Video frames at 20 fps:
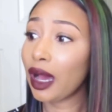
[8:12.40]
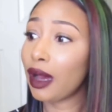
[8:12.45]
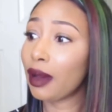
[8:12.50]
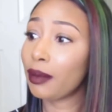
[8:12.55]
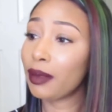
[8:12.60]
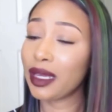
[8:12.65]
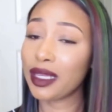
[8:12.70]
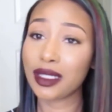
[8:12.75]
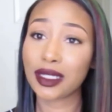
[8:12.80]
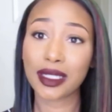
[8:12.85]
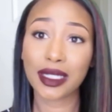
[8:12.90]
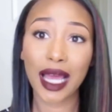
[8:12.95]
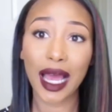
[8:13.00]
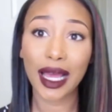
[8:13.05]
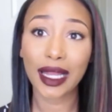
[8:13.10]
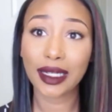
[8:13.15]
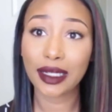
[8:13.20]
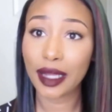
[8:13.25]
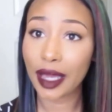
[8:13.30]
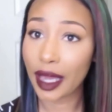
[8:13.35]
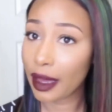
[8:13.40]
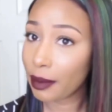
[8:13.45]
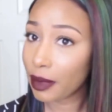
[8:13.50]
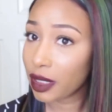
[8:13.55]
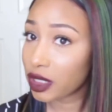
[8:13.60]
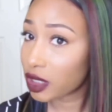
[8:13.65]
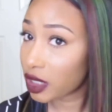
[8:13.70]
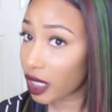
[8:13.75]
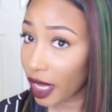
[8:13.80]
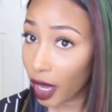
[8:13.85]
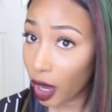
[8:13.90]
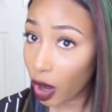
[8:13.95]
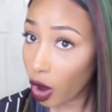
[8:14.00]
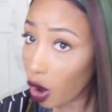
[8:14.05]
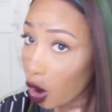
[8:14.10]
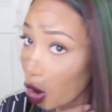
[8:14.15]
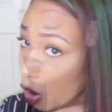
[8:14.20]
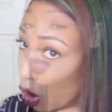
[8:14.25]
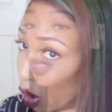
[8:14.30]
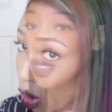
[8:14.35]
It's not damaged at
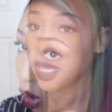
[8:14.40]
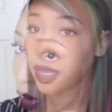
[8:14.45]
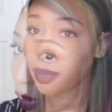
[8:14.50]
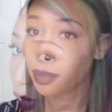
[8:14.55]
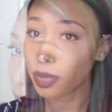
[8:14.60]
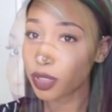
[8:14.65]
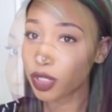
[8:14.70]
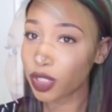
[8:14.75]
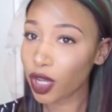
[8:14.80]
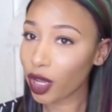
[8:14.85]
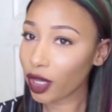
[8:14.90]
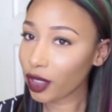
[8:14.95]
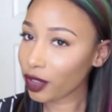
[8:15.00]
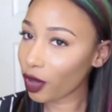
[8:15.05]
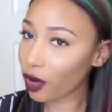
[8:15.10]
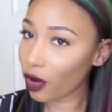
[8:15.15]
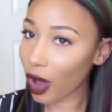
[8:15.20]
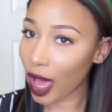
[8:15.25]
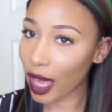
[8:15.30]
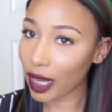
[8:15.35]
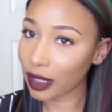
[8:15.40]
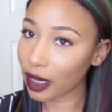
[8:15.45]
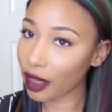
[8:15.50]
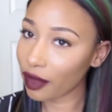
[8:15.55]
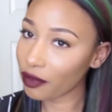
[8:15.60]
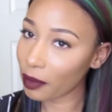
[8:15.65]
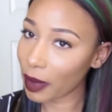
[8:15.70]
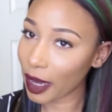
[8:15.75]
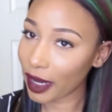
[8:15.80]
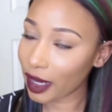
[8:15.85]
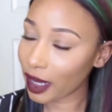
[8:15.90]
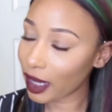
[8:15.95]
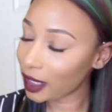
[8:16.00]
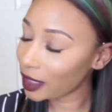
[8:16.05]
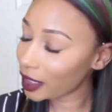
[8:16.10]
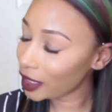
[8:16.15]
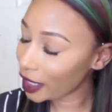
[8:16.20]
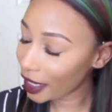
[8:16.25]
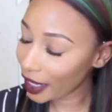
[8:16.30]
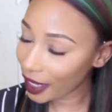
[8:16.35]
all. Yeah, but y'all know I love my
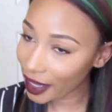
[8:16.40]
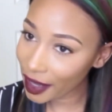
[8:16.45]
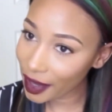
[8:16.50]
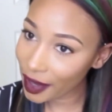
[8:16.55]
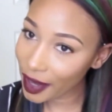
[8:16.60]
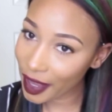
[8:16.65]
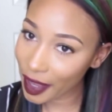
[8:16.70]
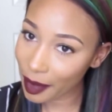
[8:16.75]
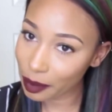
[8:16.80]
colored hair.